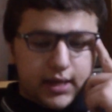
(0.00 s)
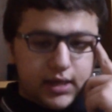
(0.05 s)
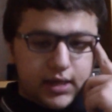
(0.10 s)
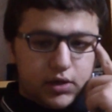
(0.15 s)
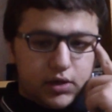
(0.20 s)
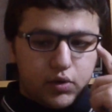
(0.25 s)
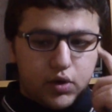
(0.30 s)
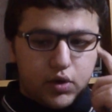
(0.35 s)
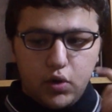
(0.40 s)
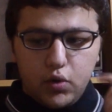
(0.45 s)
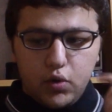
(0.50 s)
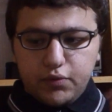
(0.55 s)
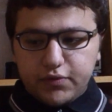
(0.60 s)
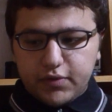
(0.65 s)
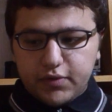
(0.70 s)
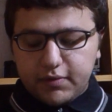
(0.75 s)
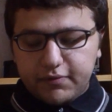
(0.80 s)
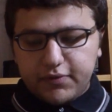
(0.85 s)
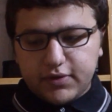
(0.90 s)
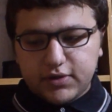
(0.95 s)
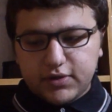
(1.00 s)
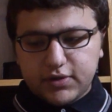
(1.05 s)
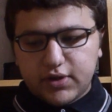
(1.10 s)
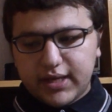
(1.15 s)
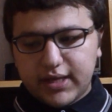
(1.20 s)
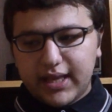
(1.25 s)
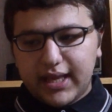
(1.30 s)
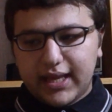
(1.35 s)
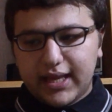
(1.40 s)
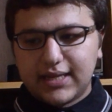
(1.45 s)
you go from first
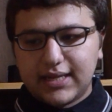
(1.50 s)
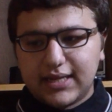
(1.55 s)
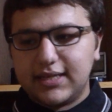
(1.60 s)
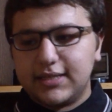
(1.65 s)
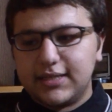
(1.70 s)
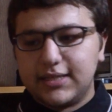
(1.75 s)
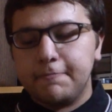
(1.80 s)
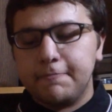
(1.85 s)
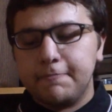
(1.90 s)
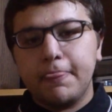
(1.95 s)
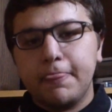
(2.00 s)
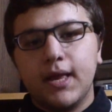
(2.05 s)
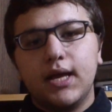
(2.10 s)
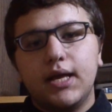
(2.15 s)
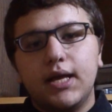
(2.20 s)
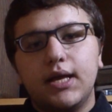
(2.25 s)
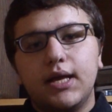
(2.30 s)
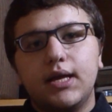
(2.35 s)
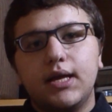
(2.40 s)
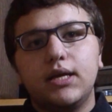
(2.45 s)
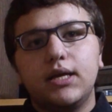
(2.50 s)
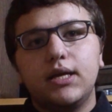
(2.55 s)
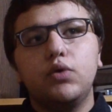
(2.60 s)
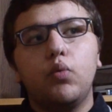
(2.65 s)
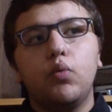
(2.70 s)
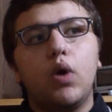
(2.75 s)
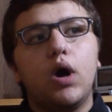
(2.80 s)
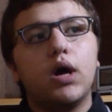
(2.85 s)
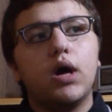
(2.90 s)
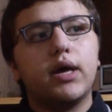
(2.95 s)
grade, like I said, you
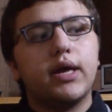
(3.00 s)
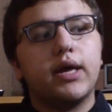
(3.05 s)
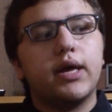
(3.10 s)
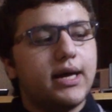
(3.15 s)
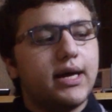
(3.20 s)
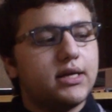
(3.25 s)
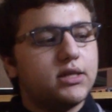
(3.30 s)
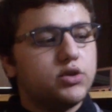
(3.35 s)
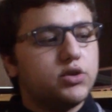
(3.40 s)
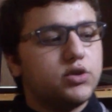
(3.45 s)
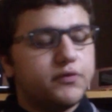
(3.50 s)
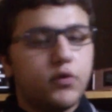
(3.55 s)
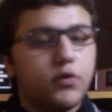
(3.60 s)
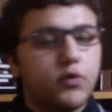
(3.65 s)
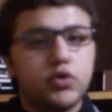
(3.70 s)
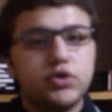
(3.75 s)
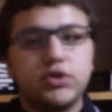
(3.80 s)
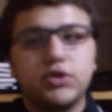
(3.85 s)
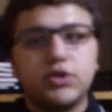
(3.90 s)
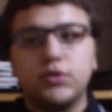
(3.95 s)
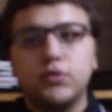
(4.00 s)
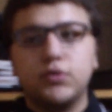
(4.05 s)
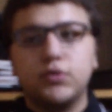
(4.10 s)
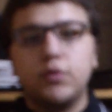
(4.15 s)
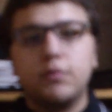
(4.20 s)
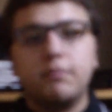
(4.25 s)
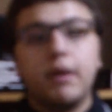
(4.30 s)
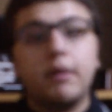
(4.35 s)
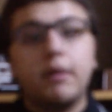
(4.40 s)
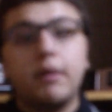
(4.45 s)
walk and you're forced to
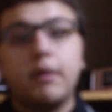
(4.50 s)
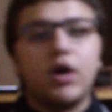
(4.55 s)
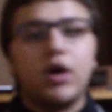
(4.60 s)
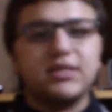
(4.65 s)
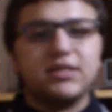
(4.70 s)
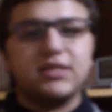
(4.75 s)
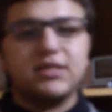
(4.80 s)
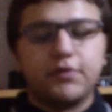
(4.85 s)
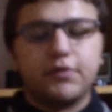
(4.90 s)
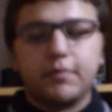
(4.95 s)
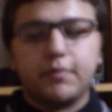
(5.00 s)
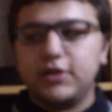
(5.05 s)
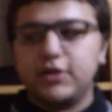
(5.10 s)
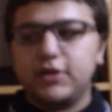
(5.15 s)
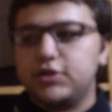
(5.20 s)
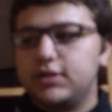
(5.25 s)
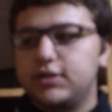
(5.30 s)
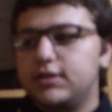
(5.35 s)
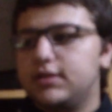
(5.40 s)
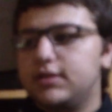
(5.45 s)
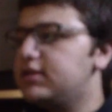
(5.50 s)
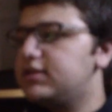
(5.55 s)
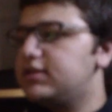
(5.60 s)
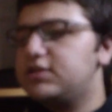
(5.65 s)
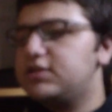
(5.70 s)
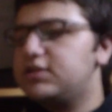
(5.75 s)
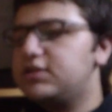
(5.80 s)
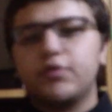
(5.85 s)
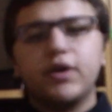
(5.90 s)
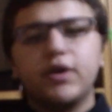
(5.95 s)
memorize information.
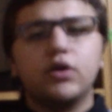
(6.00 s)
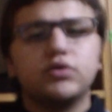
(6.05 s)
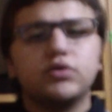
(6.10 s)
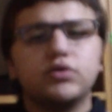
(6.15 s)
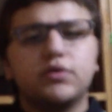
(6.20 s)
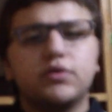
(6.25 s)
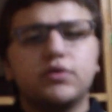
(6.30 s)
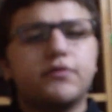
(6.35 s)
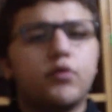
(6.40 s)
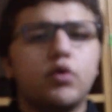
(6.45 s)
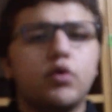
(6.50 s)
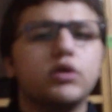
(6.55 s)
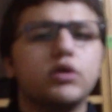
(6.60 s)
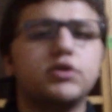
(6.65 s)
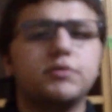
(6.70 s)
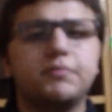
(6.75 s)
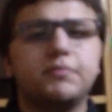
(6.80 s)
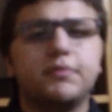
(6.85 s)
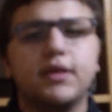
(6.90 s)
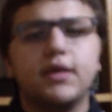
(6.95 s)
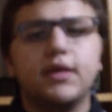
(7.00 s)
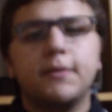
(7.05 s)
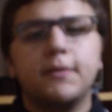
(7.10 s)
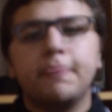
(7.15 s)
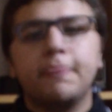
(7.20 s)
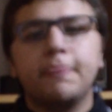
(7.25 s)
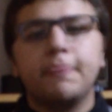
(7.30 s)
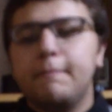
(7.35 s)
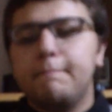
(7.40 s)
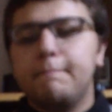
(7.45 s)
This 300 or 400
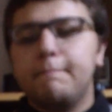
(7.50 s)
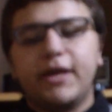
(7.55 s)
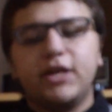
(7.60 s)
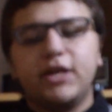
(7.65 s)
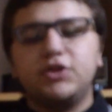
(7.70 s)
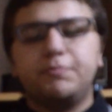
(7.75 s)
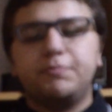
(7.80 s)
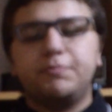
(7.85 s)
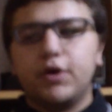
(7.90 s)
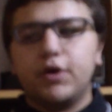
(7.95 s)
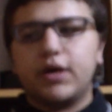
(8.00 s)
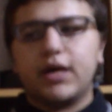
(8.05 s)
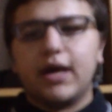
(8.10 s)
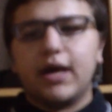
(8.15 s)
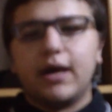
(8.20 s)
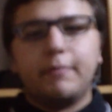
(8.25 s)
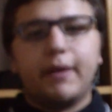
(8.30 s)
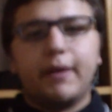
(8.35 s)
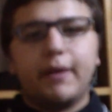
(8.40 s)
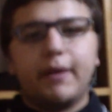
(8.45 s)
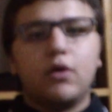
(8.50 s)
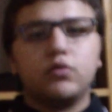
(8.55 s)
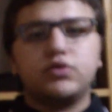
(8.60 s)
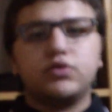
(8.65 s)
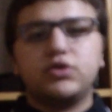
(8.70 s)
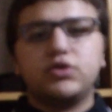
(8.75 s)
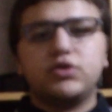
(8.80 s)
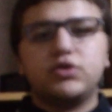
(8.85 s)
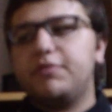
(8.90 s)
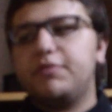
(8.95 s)
page book about
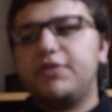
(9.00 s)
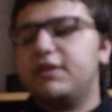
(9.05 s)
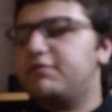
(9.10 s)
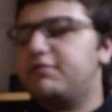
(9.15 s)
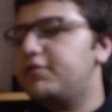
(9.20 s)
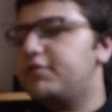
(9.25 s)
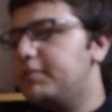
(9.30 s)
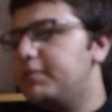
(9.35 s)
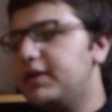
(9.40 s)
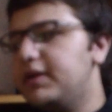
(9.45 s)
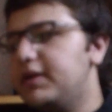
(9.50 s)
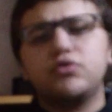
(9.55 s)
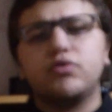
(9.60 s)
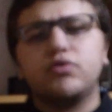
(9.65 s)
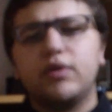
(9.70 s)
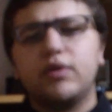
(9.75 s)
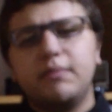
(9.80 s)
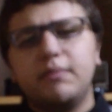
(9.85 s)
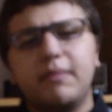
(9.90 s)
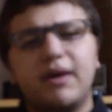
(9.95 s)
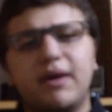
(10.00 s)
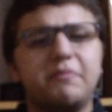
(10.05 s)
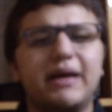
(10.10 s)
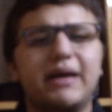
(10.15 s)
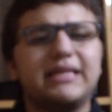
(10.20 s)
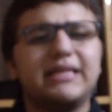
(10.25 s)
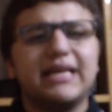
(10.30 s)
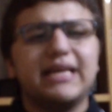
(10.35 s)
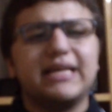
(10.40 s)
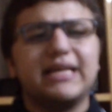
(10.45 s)
something from history,
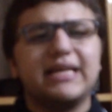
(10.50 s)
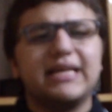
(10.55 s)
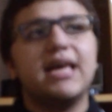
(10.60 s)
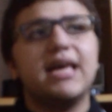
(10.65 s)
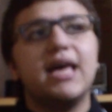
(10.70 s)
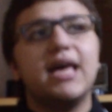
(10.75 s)
mathematics,